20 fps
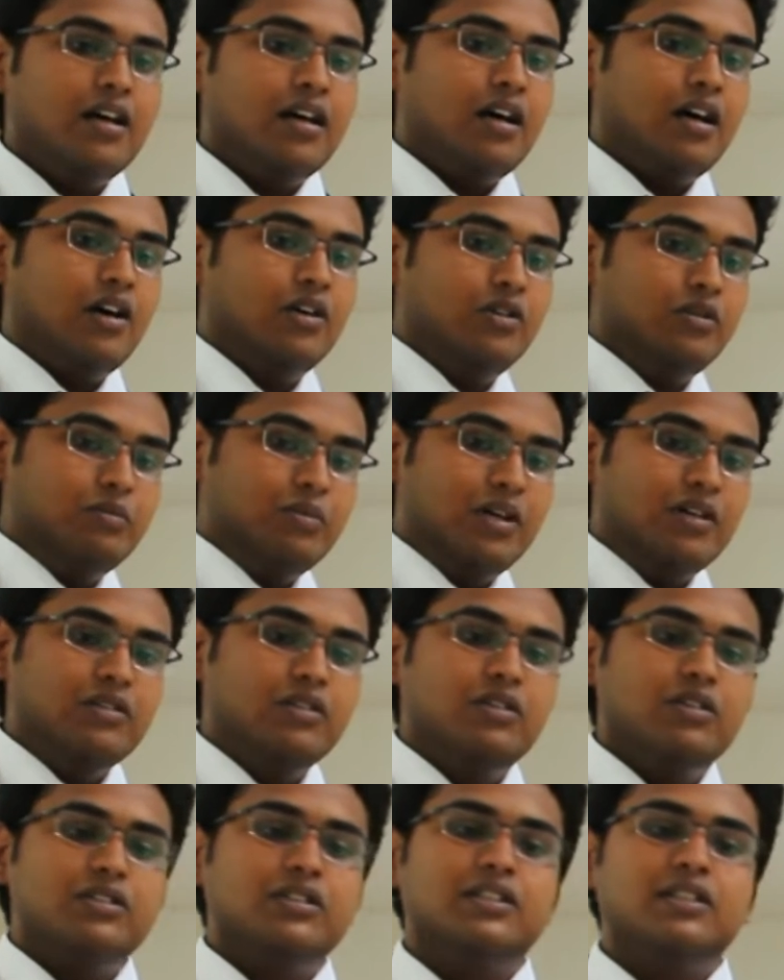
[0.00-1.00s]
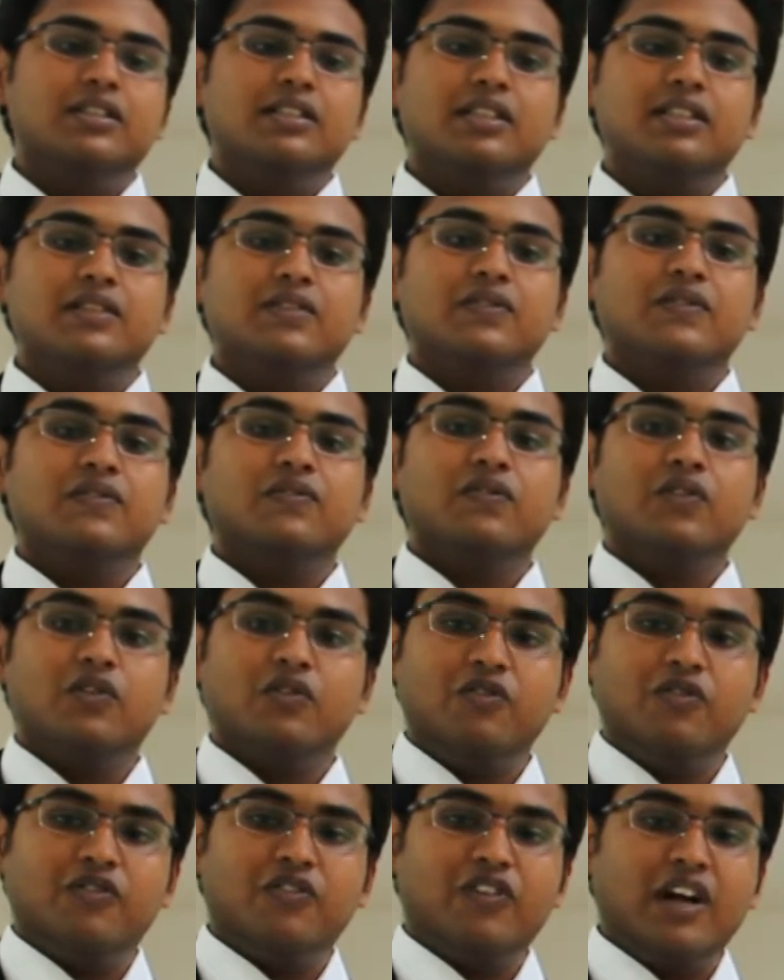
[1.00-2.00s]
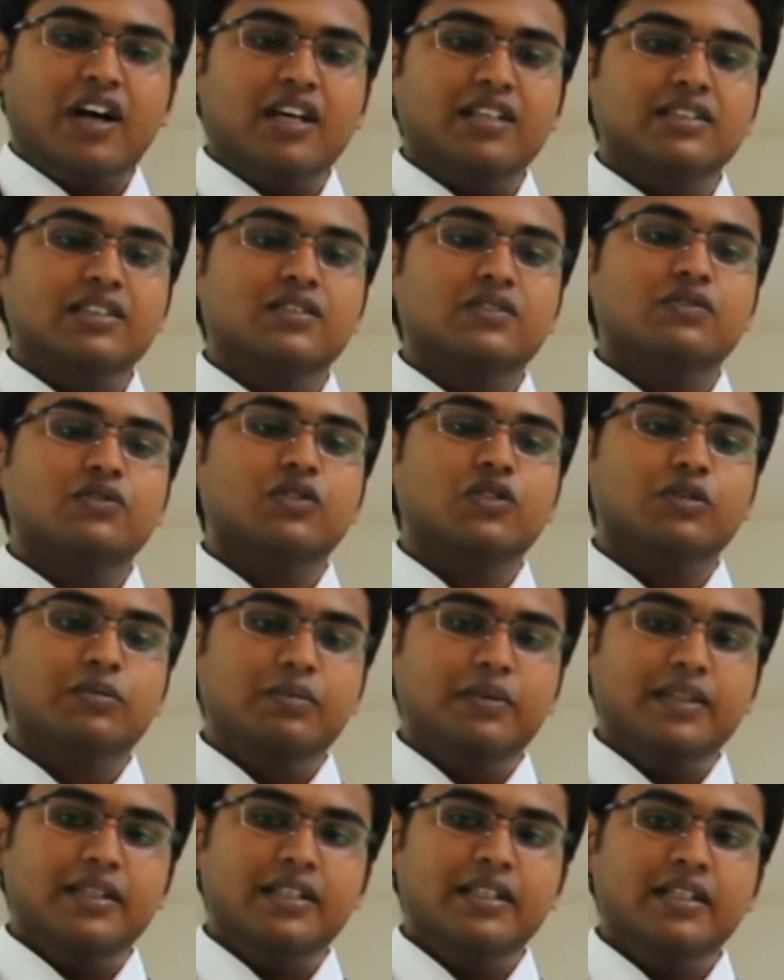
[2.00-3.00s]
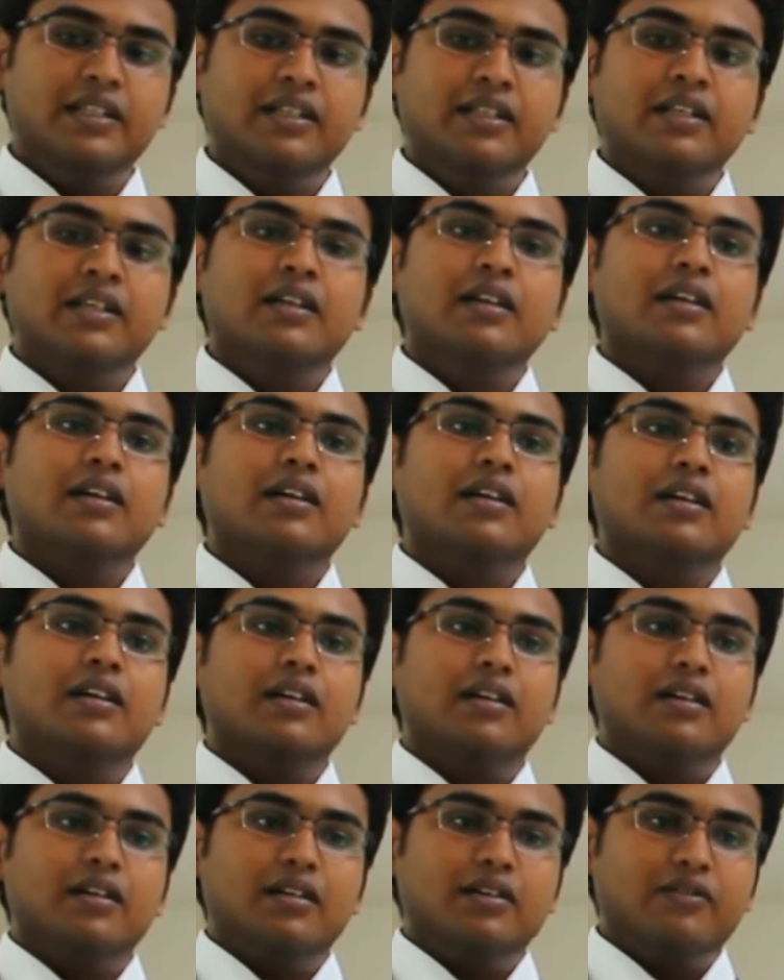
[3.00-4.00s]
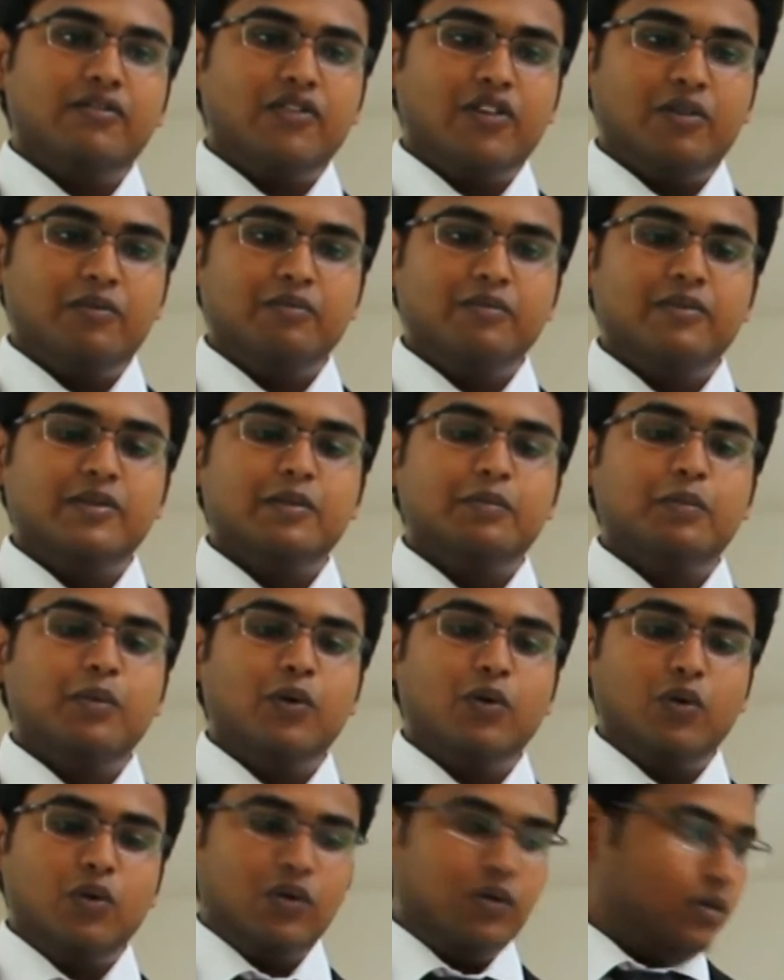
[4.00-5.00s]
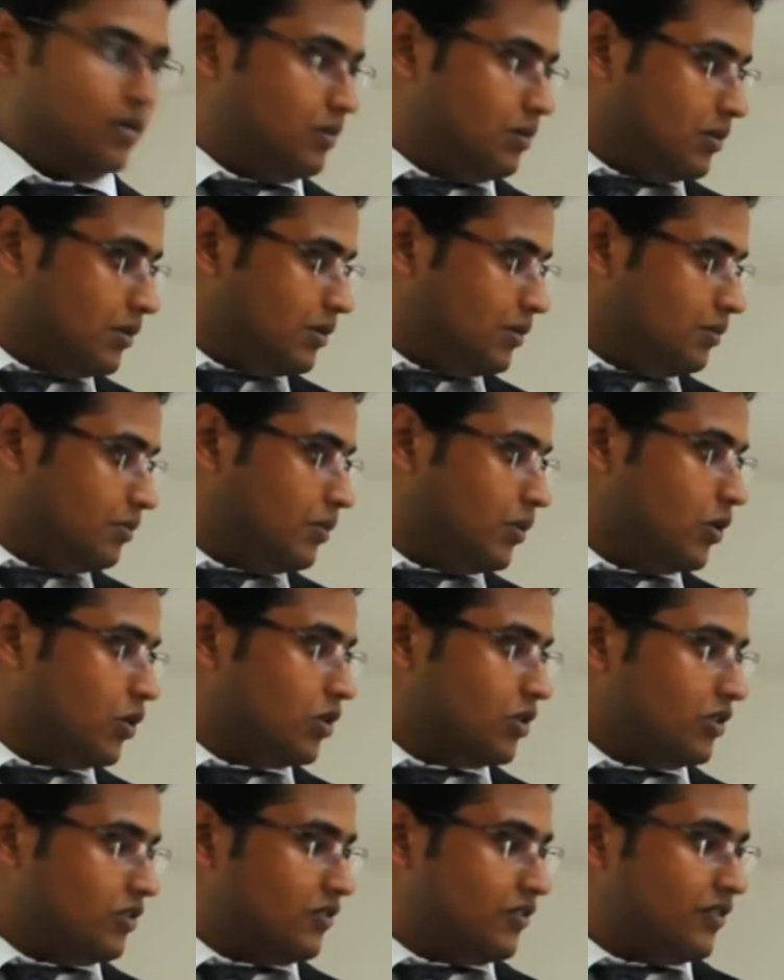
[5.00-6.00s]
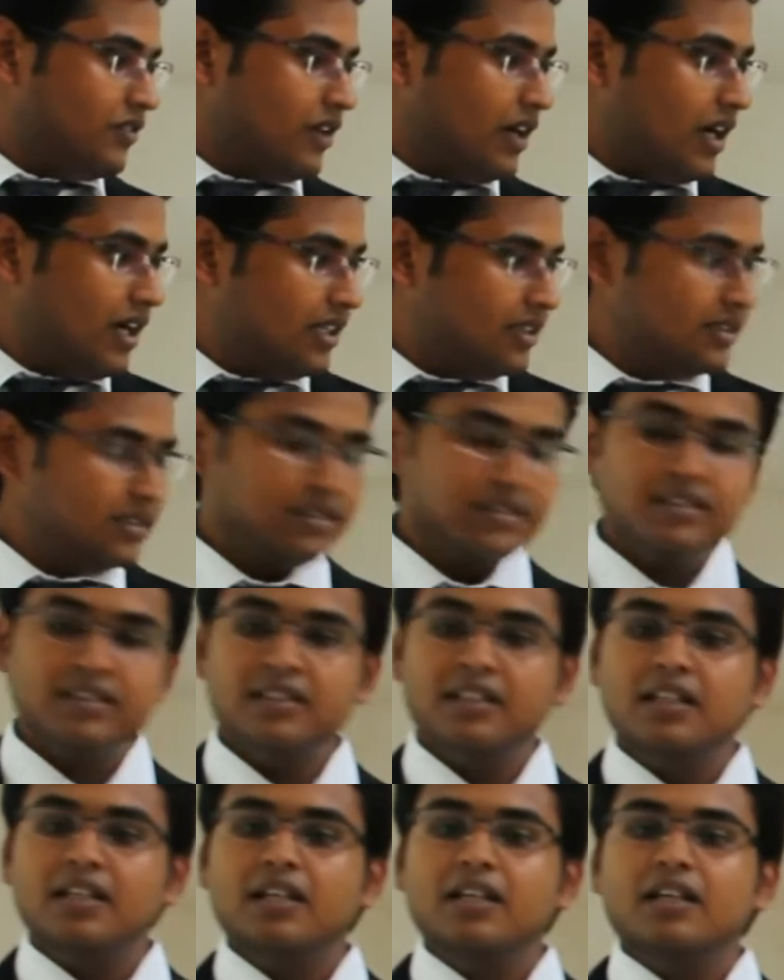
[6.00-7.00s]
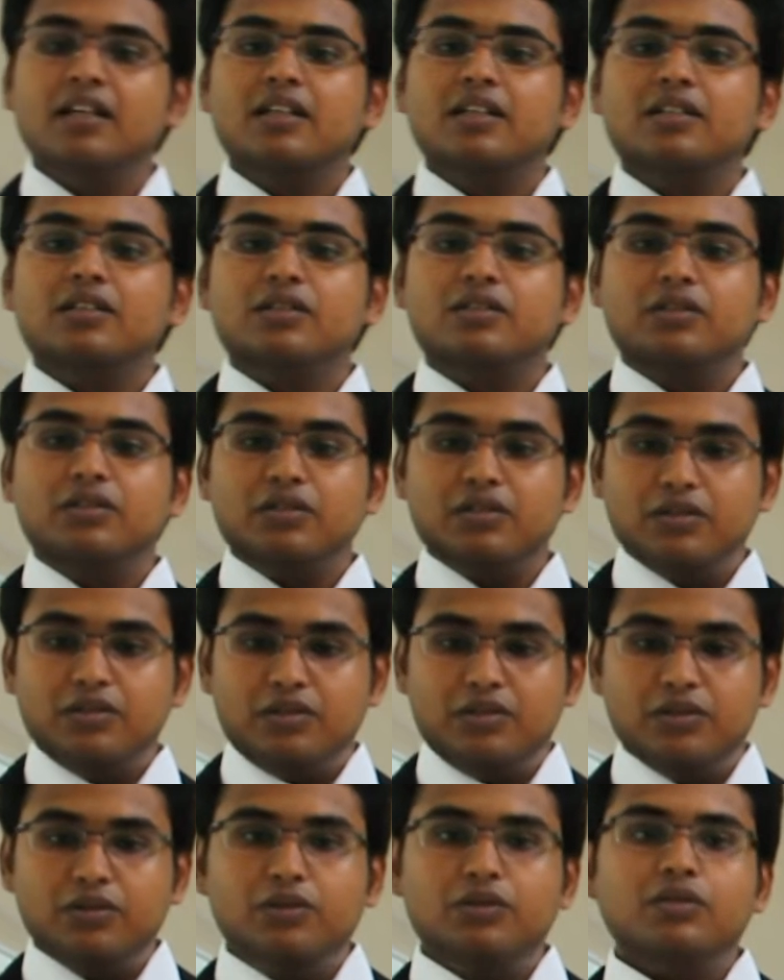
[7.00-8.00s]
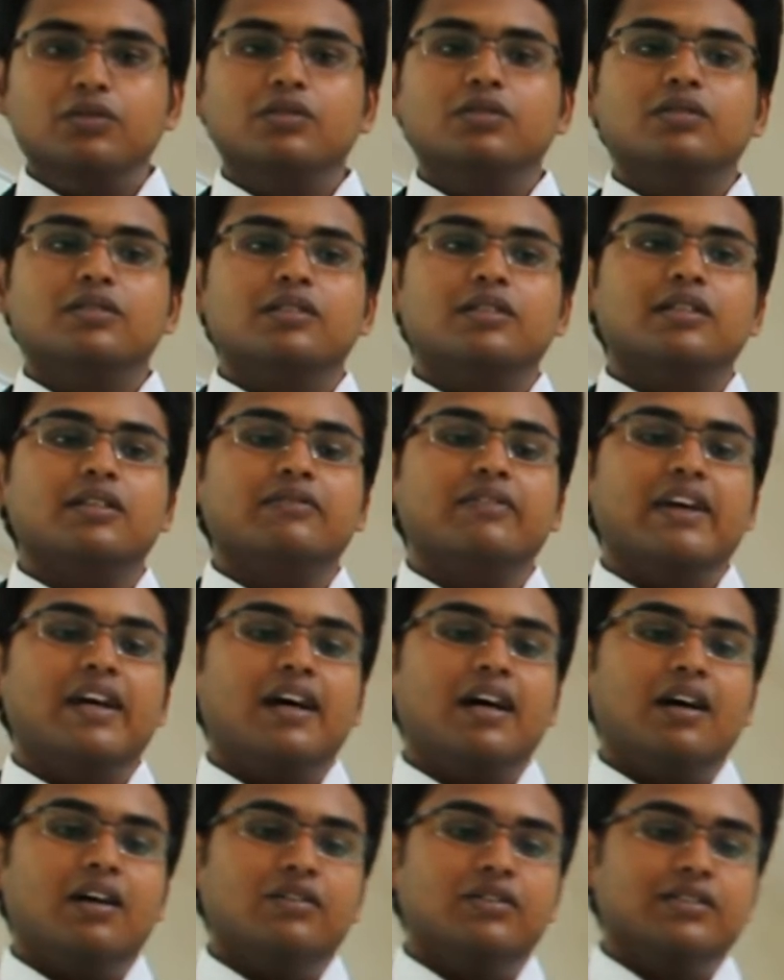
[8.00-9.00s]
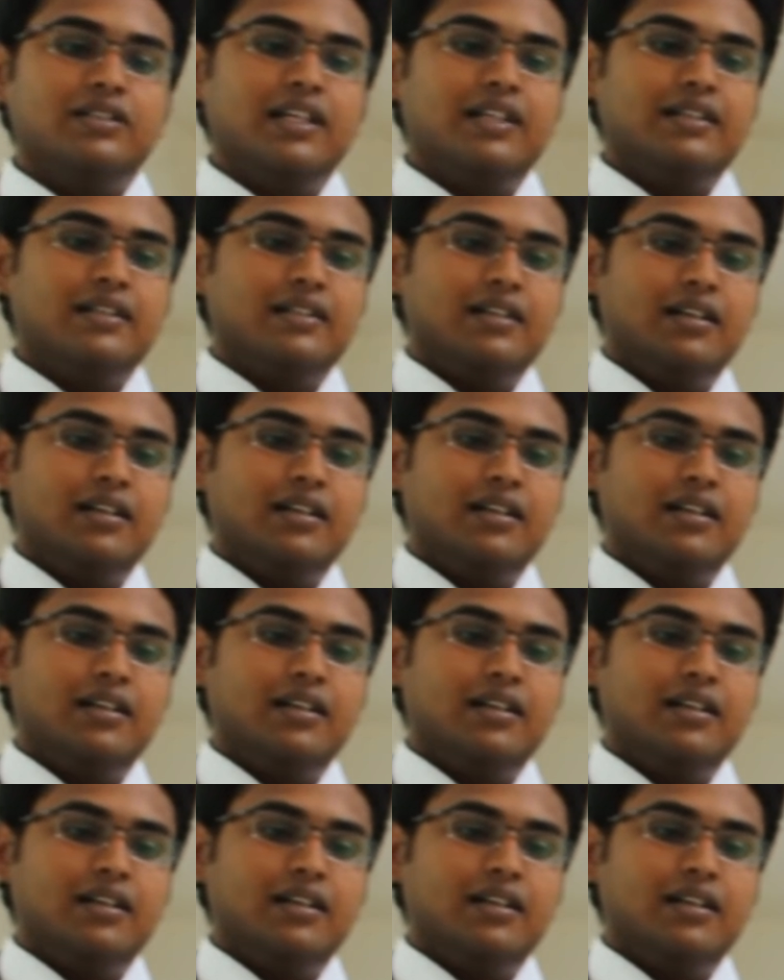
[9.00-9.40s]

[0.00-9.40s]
Outbound logistics for France would be from the port of France to the warehouse that